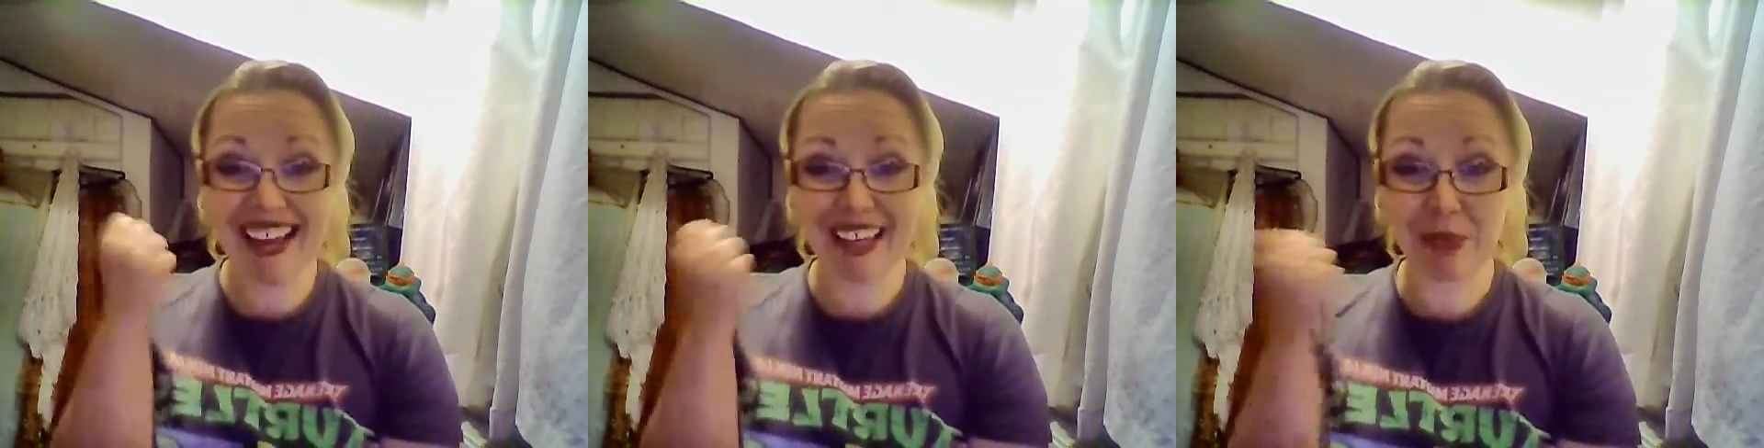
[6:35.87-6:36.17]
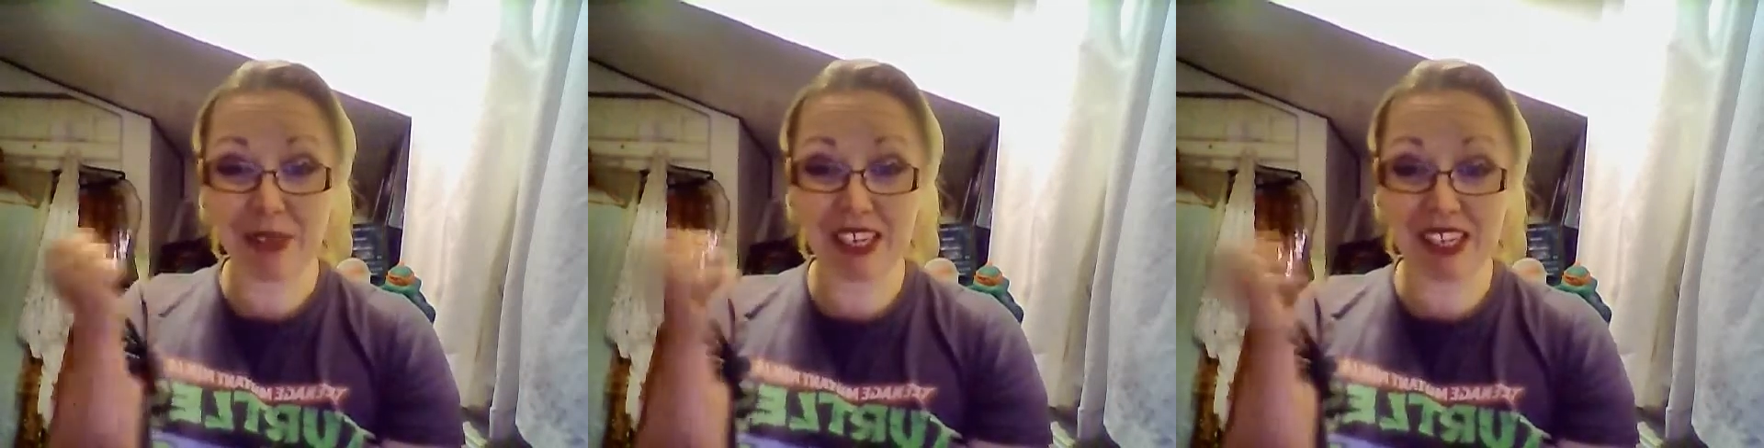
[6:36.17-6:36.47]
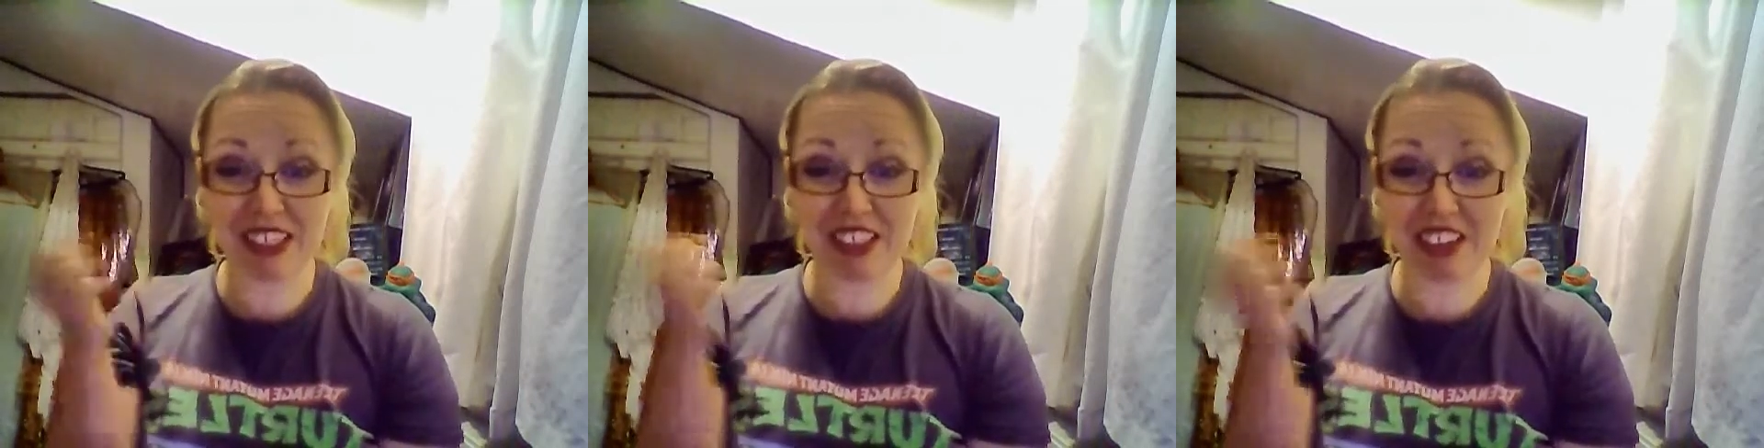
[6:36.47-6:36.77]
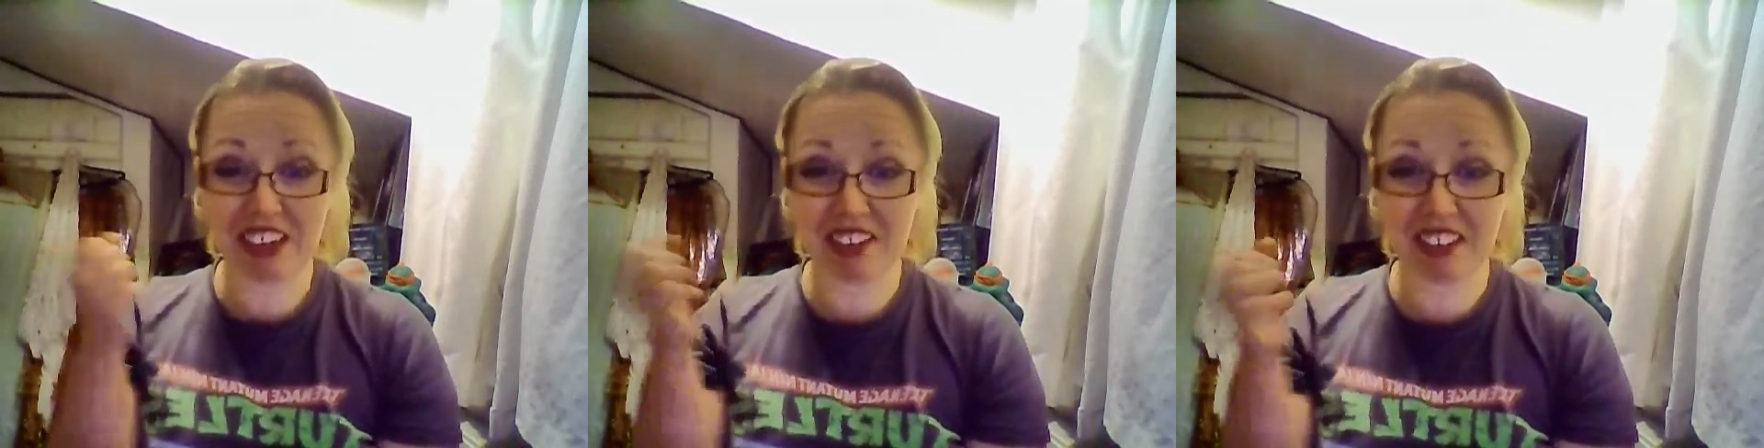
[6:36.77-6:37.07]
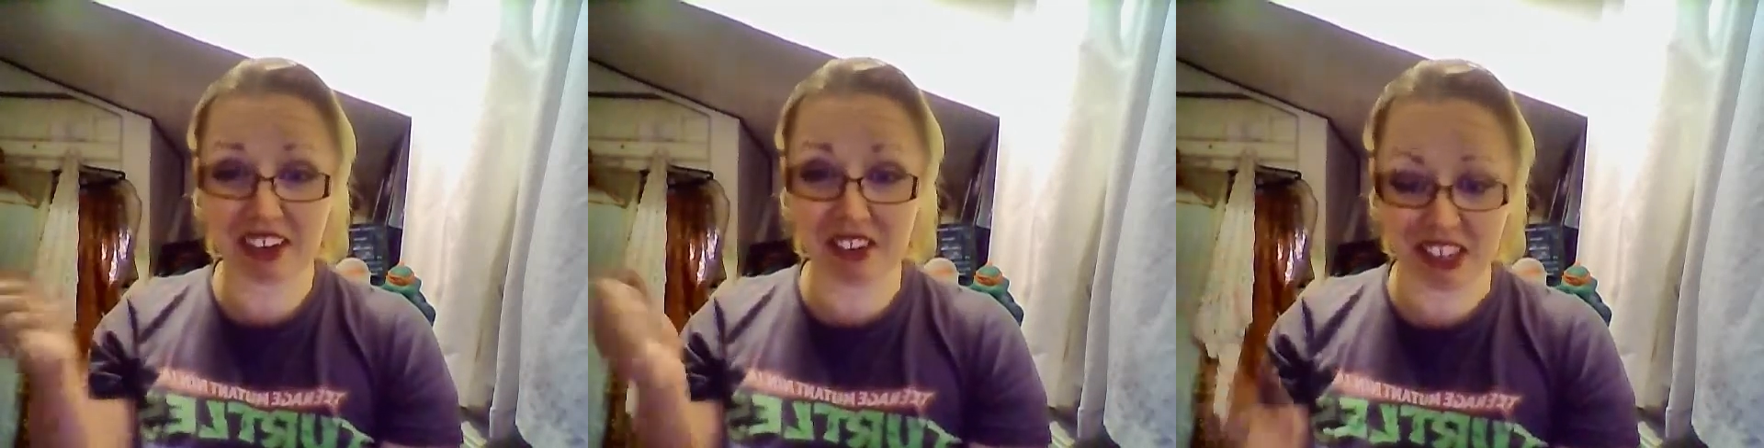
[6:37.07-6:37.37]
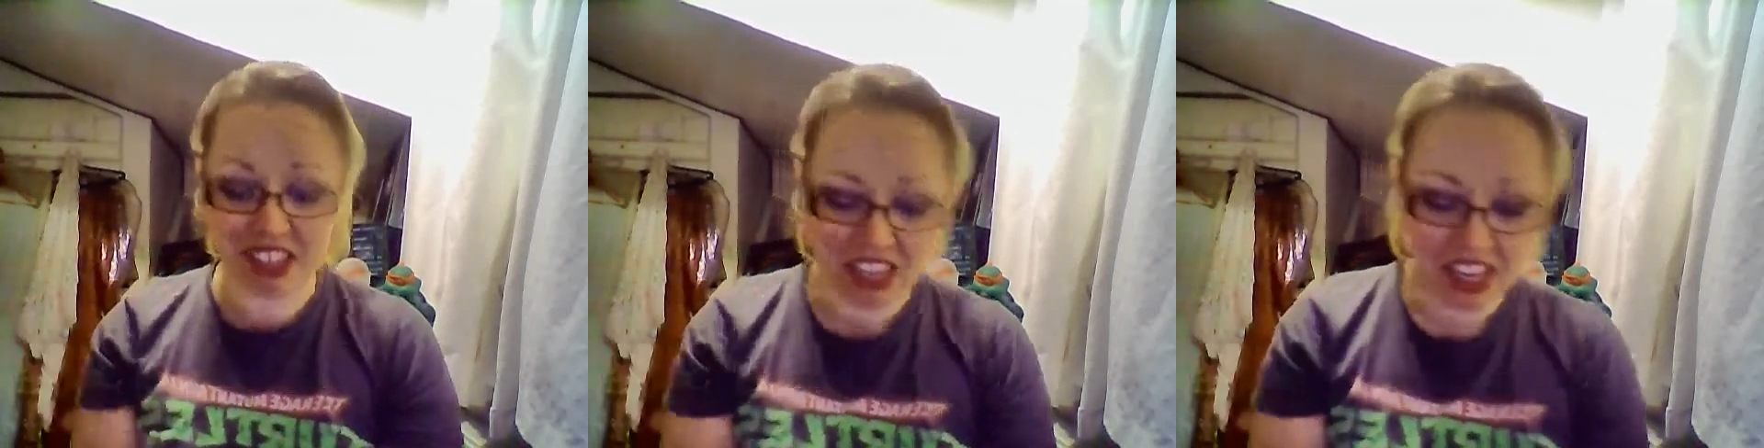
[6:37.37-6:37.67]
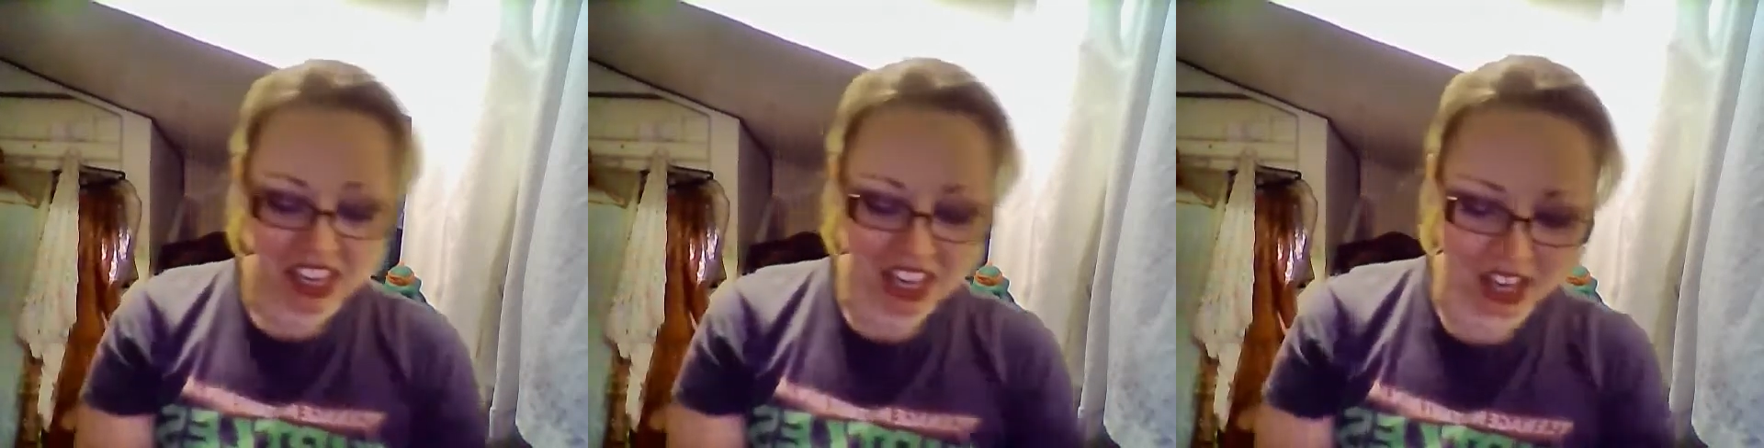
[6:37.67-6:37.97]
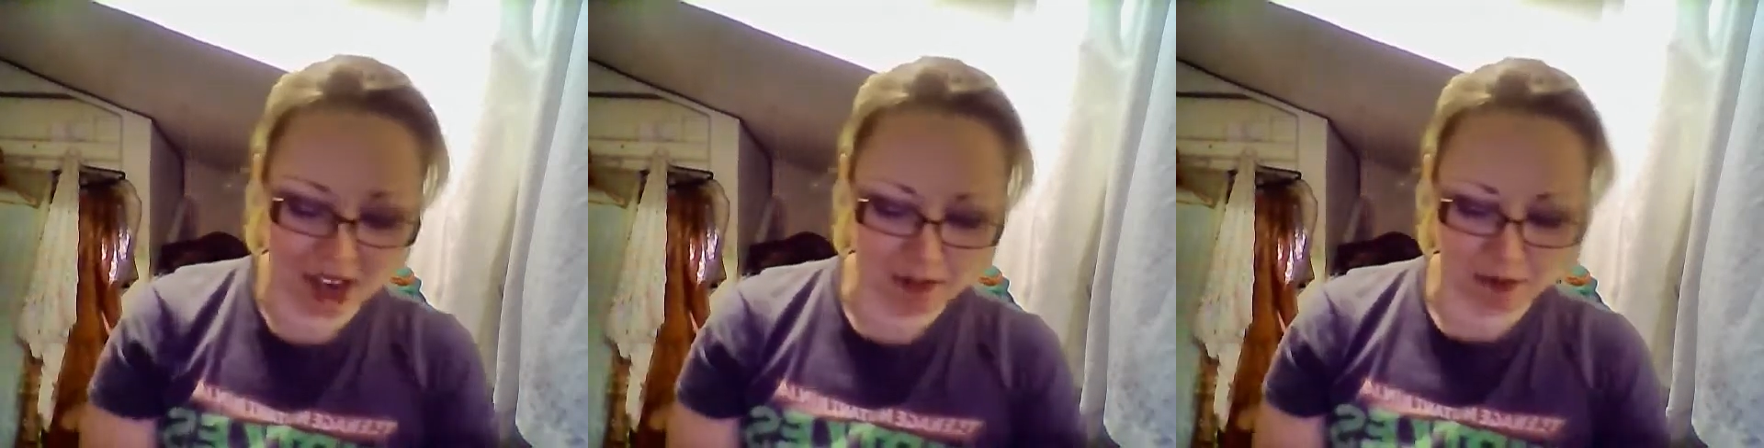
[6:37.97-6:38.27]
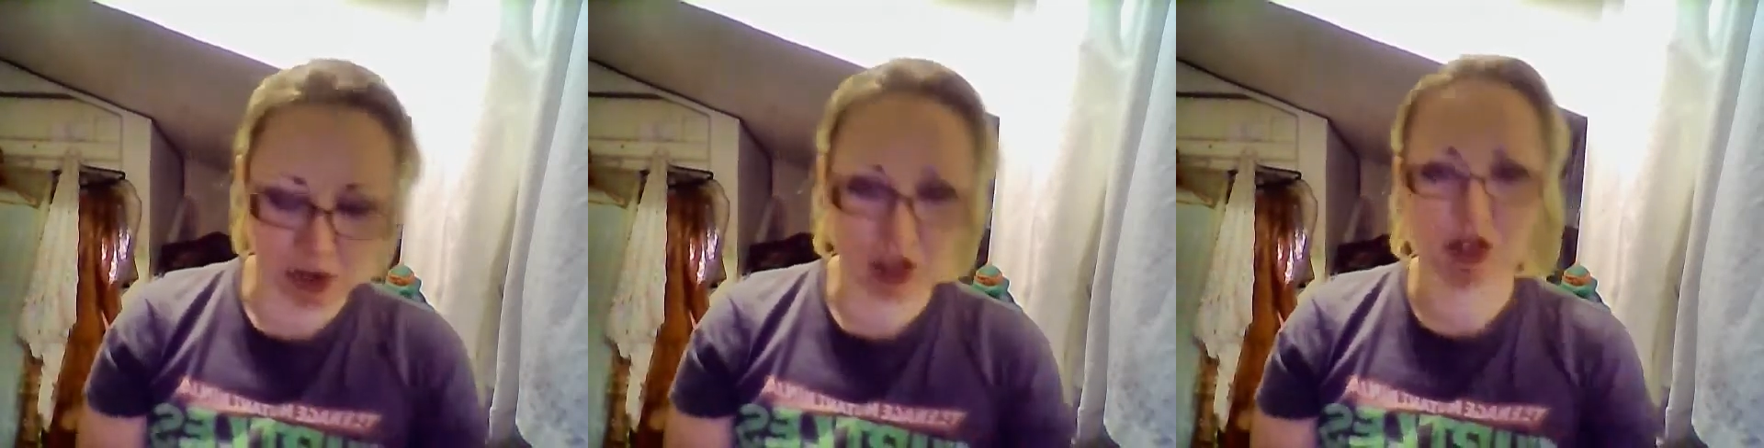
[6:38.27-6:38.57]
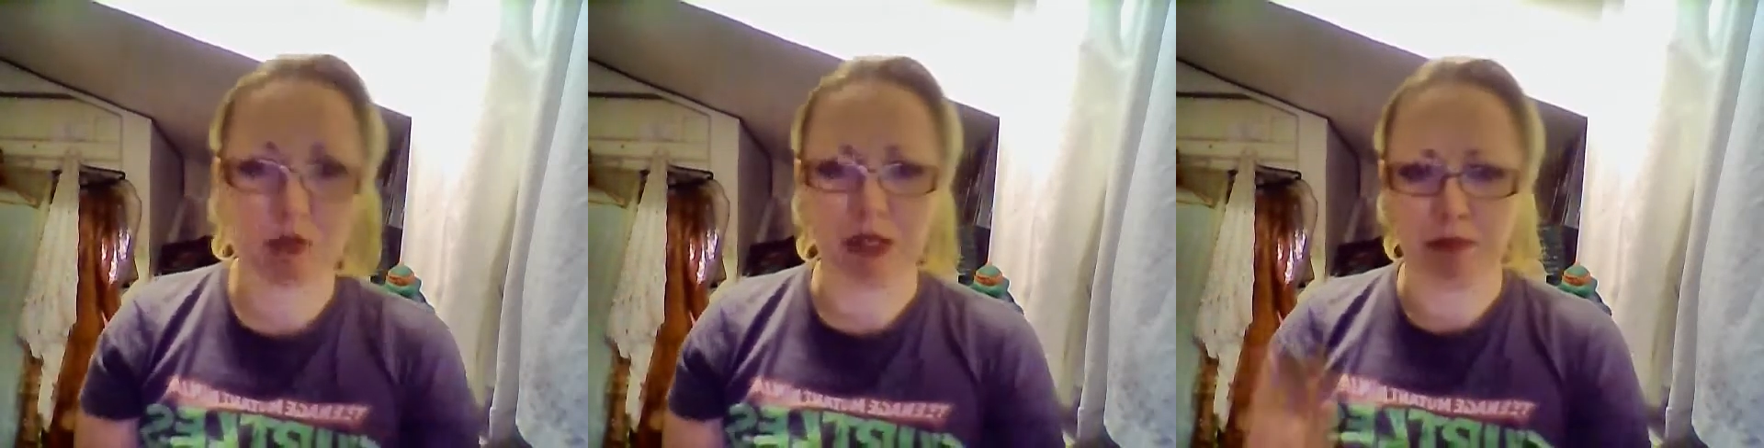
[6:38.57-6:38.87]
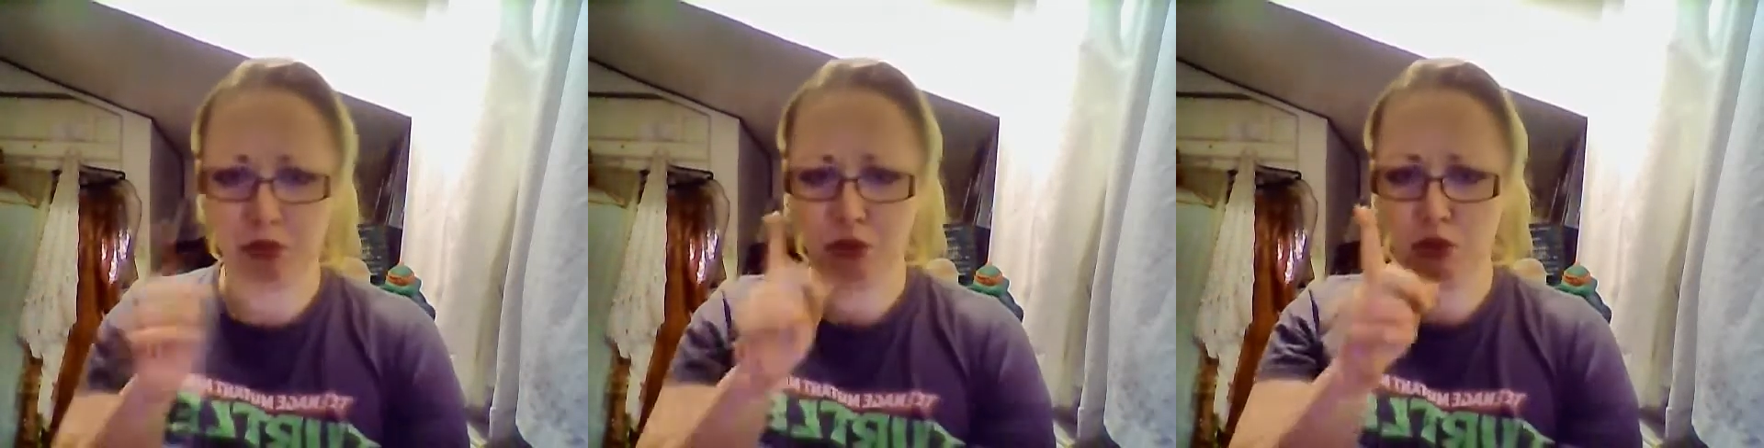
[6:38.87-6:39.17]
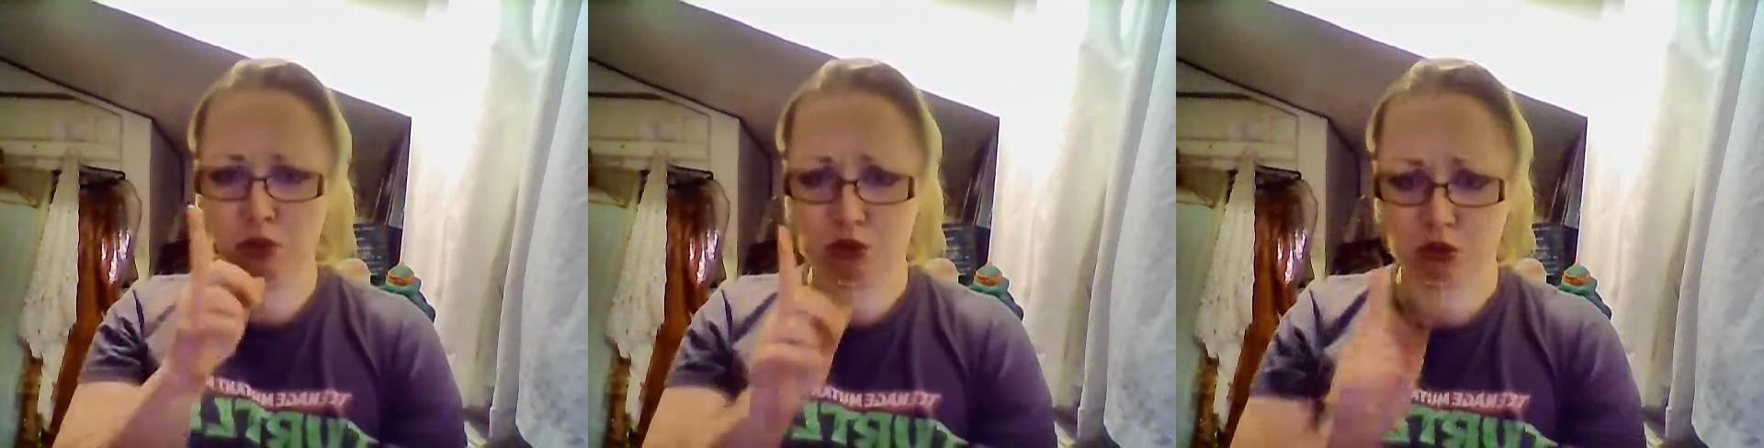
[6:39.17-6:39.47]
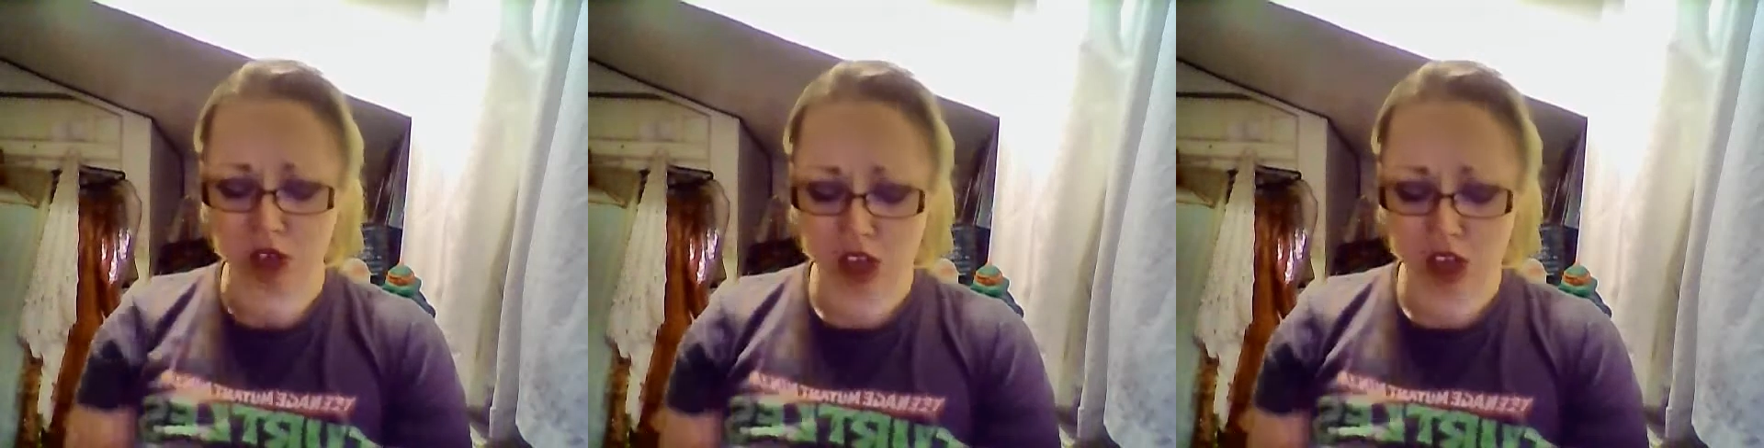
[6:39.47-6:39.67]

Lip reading: because we get Ninja Turtles out of it. But normally, boo.